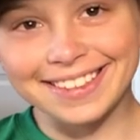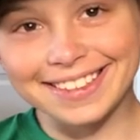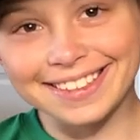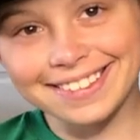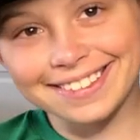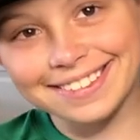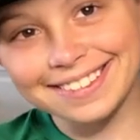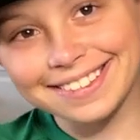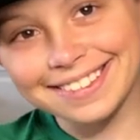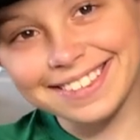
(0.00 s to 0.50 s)

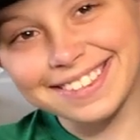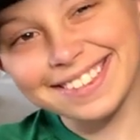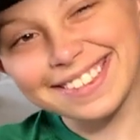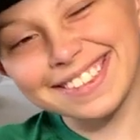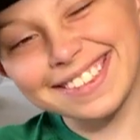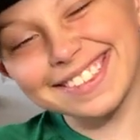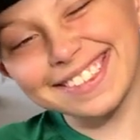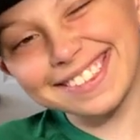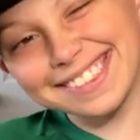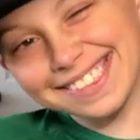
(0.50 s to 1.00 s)
tell everybody
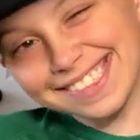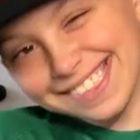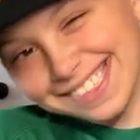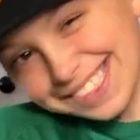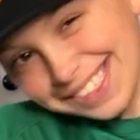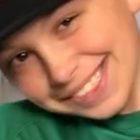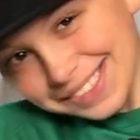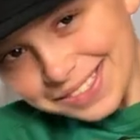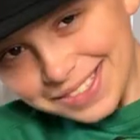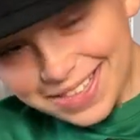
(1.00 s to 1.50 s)
what's been
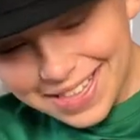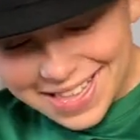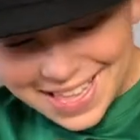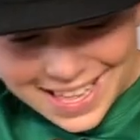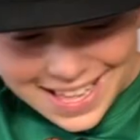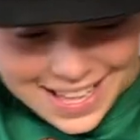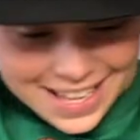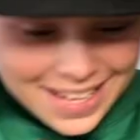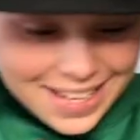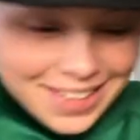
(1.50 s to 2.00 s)
going on
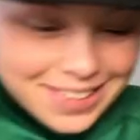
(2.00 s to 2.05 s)
here.